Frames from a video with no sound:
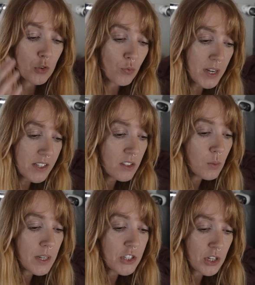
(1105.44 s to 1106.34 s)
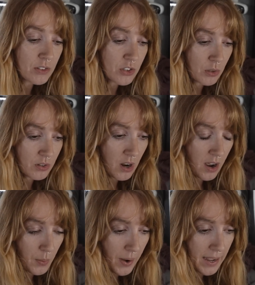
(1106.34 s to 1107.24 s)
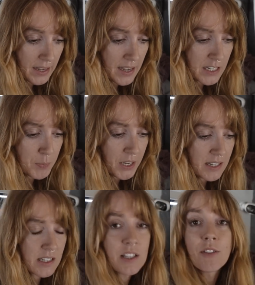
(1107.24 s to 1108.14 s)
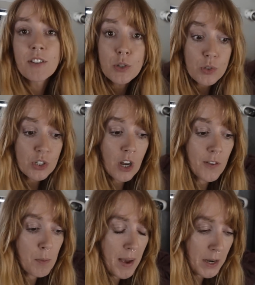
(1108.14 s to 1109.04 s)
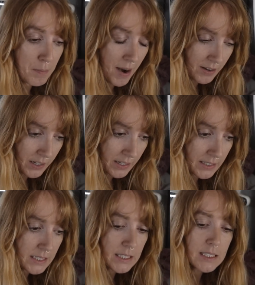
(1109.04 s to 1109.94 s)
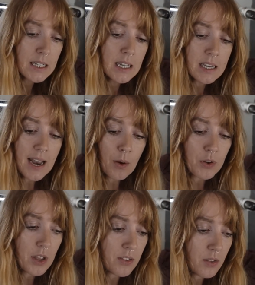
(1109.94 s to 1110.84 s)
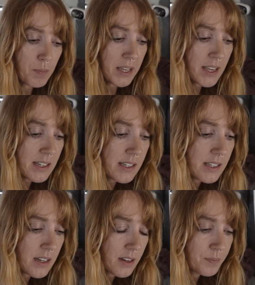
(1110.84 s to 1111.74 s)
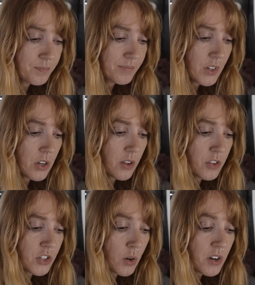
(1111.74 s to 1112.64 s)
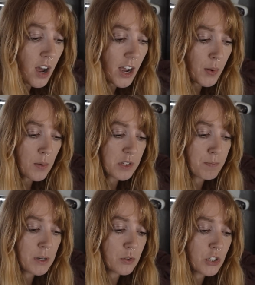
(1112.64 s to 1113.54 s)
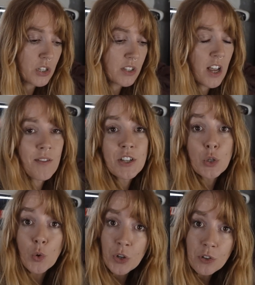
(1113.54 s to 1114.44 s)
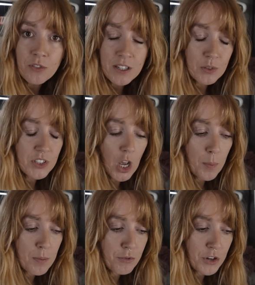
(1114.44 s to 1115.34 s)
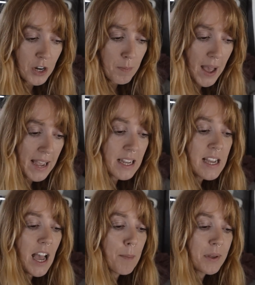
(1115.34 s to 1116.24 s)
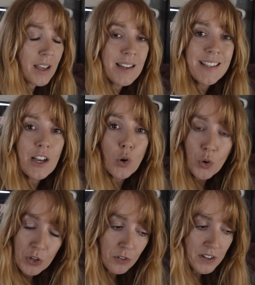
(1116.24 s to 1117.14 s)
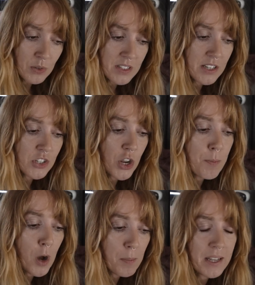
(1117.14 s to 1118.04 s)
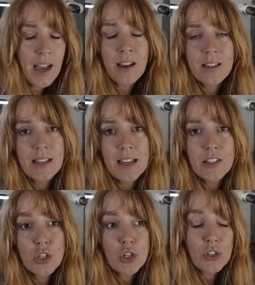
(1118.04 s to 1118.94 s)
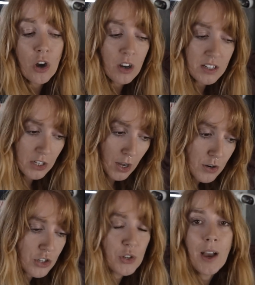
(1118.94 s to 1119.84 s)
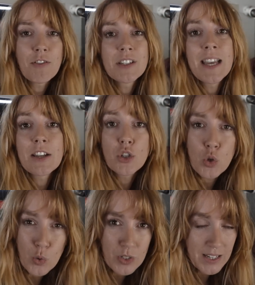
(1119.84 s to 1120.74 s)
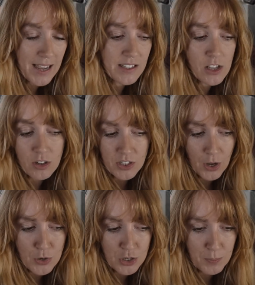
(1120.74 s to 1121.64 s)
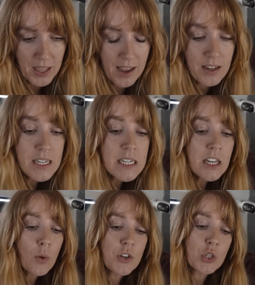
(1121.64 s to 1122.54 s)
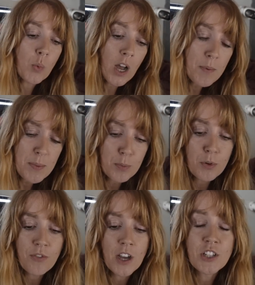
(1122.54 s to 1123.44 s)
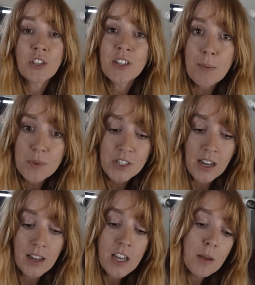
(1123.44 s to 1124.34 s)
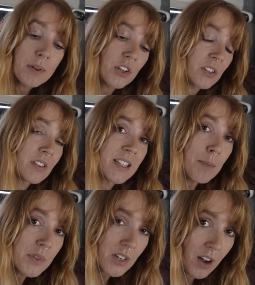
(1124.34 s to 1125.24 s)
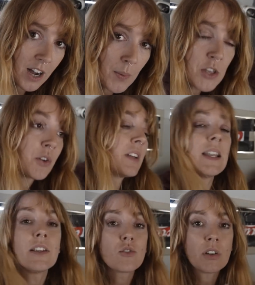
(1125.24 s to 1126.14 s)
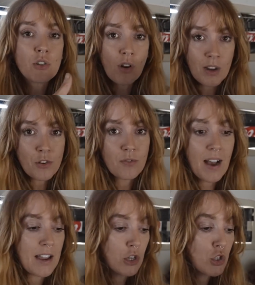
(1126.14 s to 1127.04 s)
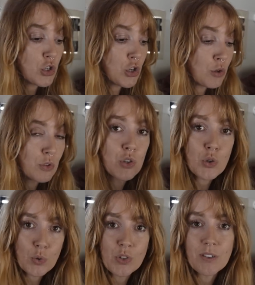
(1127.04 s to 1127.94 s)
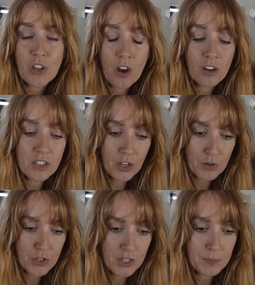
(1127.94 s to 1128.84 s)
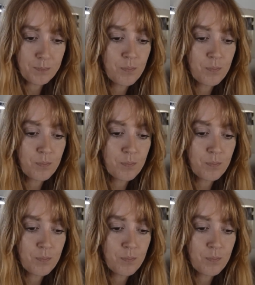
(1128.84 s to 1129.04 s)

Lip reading: The reason that we're doing the Dalton Highway is because it's the official start of the Pan American. Now, because the Dalton Highway was built to service the oil fields up in Prudhoe Bay, and because they are oil fields, there's no public access to the Arctic Ocean. You have to take a tour to get to the Arctic Ocean up there, which is why people prefer to the Dempster, because on the Dempster Highway you can literally drive your van to the shores of the Arctic Ocean.